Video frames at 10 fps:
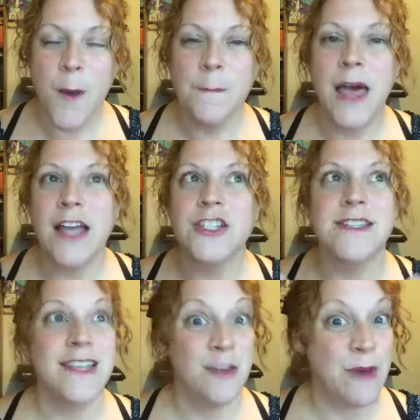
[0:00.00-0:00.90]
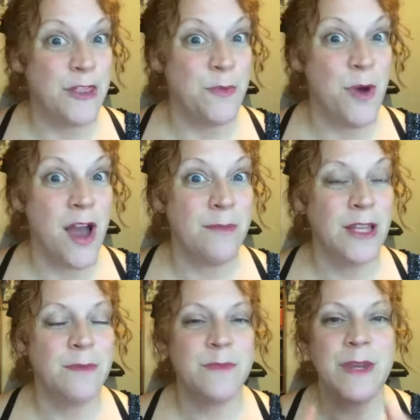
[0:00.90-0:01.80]
not just think about their
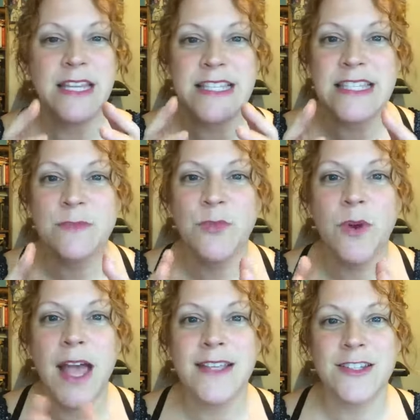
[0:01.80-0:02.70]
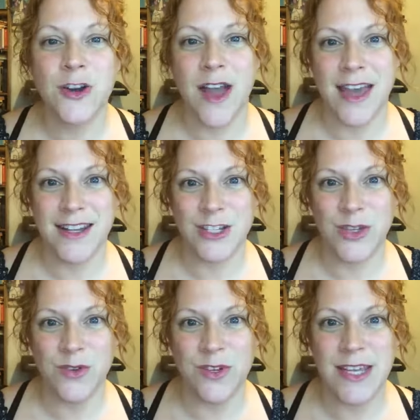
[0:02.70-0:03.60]
problems, but express
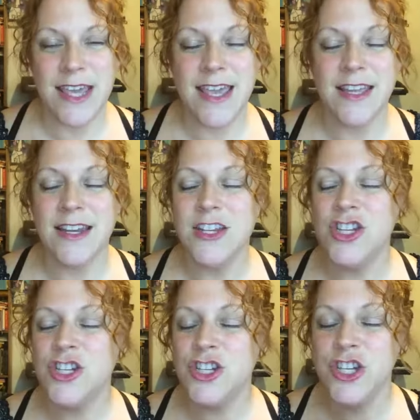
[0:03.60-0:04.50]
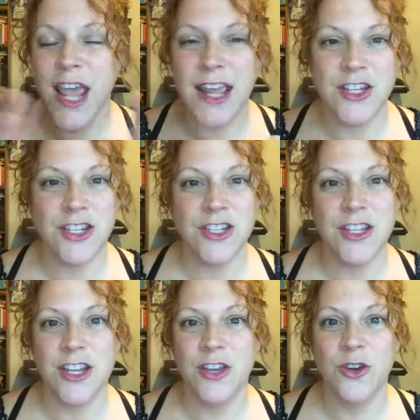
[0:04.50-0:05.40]
gratitude. It
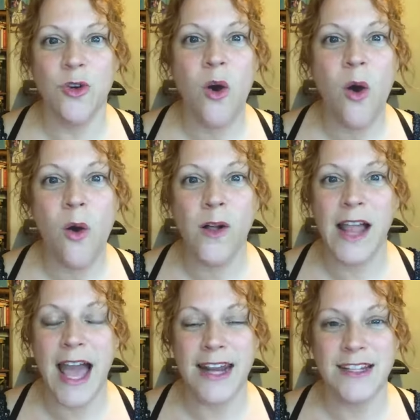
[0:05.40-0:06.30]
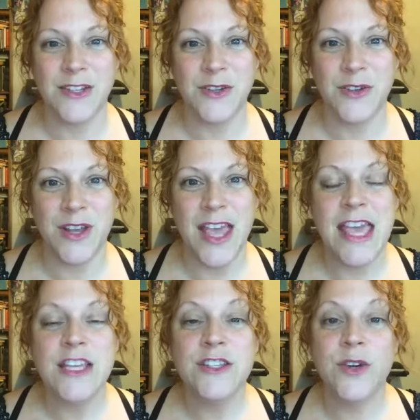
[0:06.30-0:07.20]
changes your whole attitude.
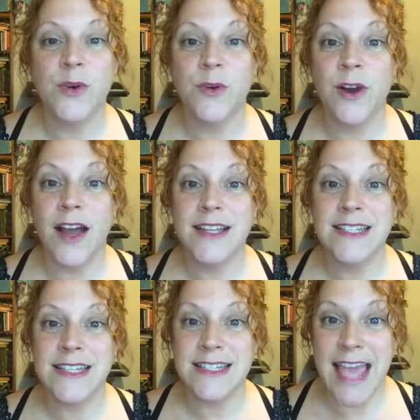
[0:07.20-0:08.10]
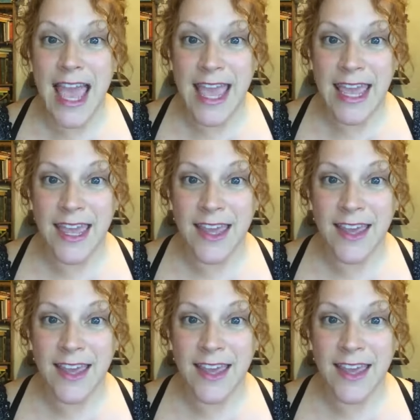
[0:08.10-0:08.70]
So today,